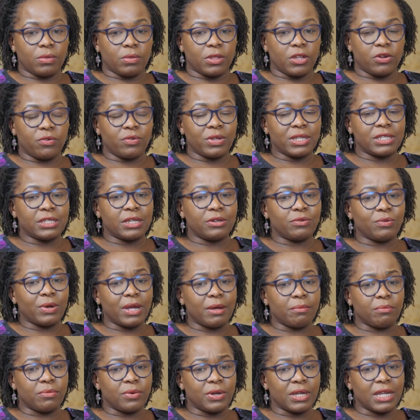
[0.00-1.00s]
the reason
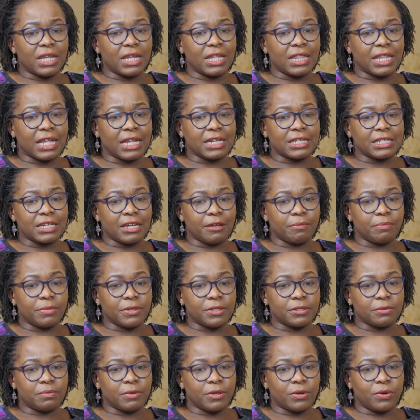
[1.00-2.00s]
why I'm bringing that up
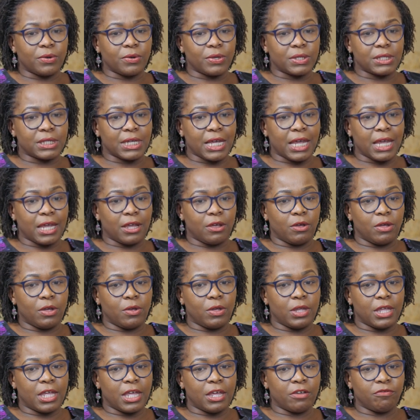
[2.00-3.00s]
is because I
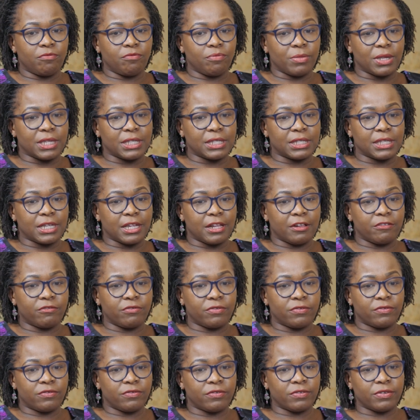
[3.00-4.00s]
gave
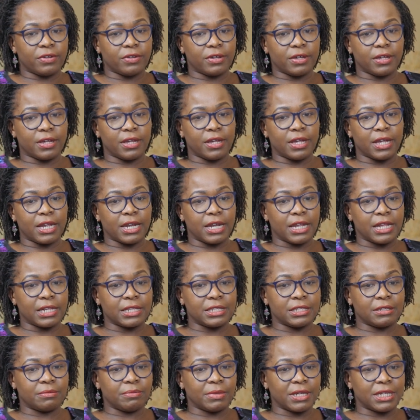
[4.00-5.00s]
myself an
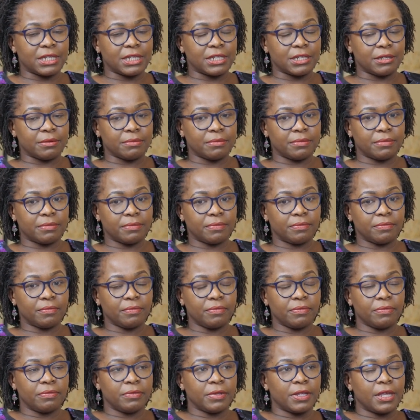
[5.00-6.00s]
ultimatum
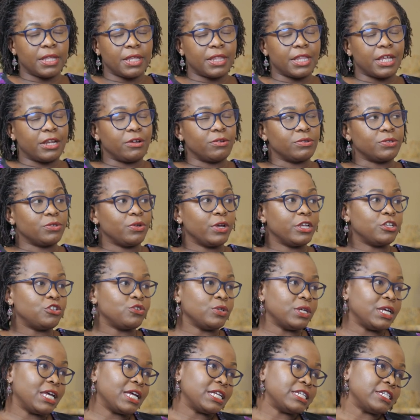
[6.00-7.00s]
that I was going
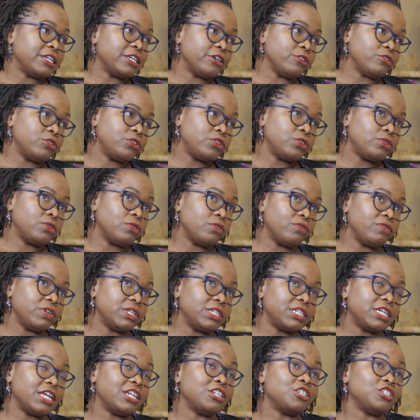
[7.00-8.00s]
to get out of
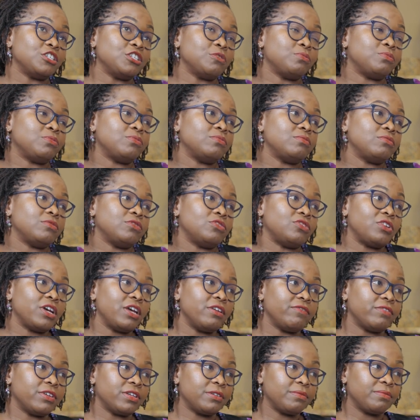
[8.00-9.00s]
internship
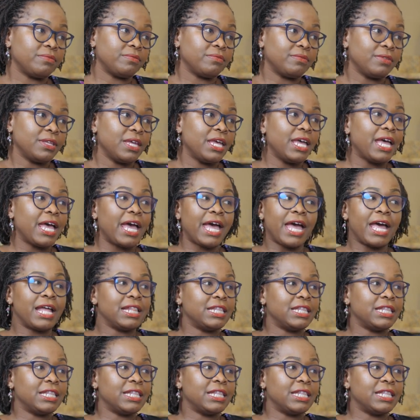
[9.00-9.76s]
driving. I